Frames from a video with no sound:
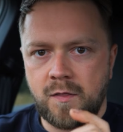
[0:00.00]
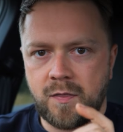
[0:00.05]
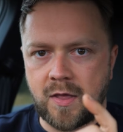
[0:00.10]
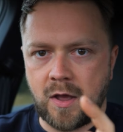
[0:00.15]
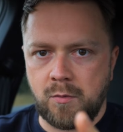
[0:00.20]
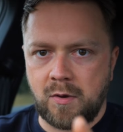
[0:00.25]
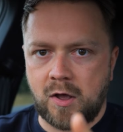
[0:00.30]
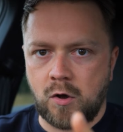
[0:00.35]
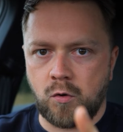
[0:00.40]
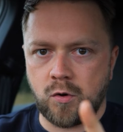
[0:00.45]

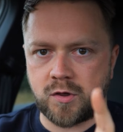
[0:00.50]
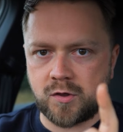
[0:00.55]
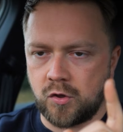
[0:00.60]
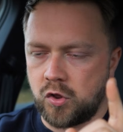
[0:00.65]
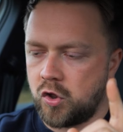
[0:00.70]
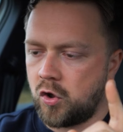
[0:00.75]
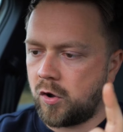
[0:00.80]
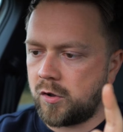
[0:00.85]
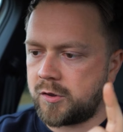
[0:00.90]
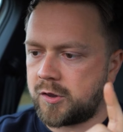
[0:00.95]
There we go, so
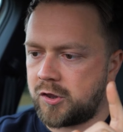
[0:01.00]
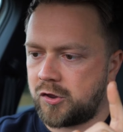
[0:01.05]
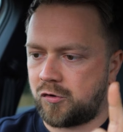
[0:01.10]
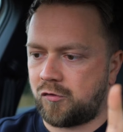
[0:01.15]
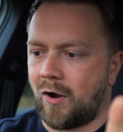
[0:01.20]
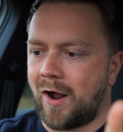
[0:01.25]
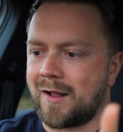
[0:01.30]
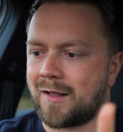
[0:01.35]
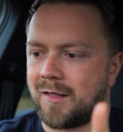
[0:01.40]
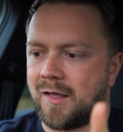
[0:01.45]
not
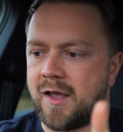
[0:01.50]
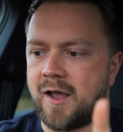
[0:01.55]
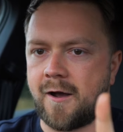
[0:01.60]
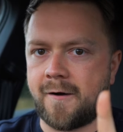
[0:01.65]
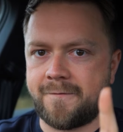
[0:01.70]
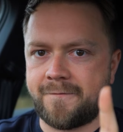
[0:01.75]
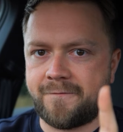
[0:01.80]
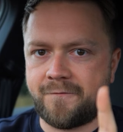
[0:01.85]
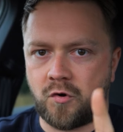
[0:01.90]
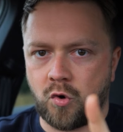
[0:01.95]
strictly
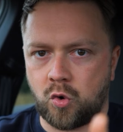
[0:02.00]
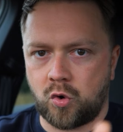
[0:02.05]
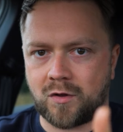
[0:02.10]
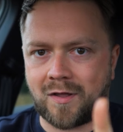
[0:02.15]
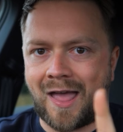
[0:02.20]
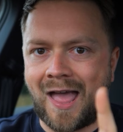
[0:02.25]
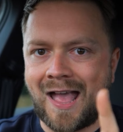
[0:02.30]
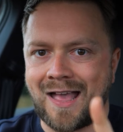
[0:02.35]
a Ford